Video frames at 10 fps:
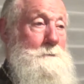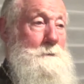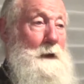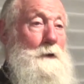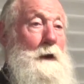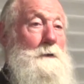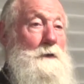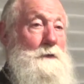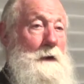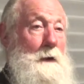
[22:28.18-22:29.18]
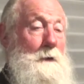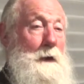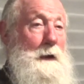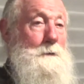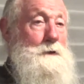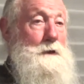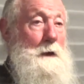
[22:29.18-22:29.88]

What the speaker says: He could understand other languages.